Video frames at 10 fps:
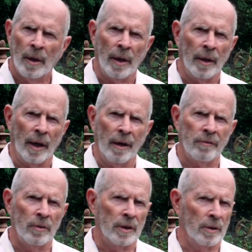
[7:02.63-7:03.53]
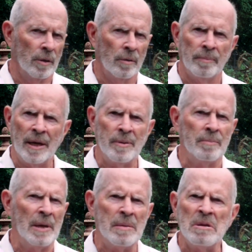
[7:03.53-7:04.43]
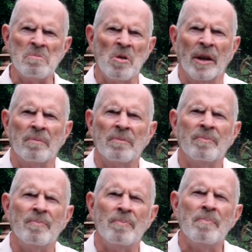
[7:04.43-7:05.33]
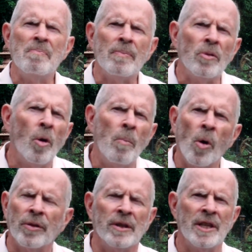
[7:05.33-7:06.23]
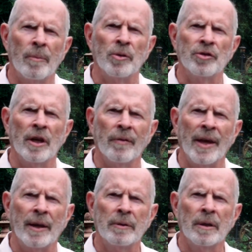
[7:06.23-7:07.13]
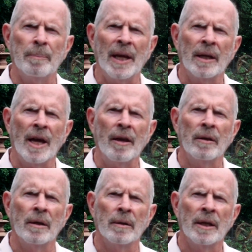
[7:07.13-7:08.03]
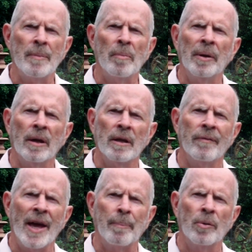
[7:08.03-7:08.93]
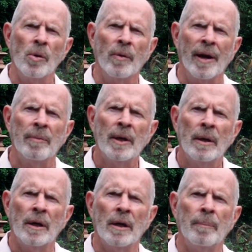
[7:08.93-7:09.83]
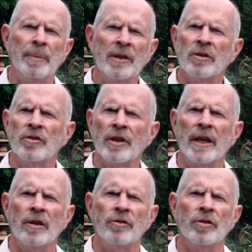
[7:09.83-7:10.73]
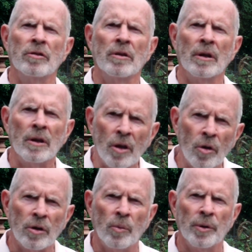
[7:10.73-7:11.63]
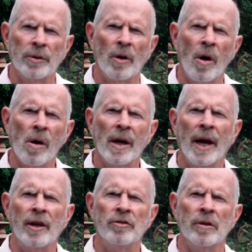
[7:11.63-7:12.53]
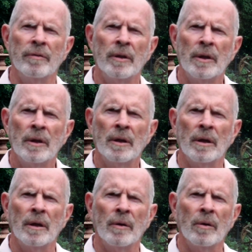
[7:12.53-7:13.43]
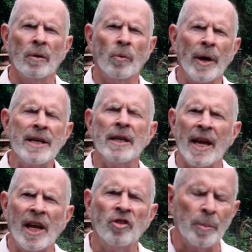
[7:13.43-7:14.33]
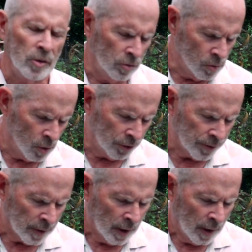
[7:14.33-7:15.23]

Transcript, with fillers: And I have only know maybe, maybe what, no more than 10% of that uh, capability of that program. Uh, PixInsight is just loaded with all kinds of uh, great enhancement tools.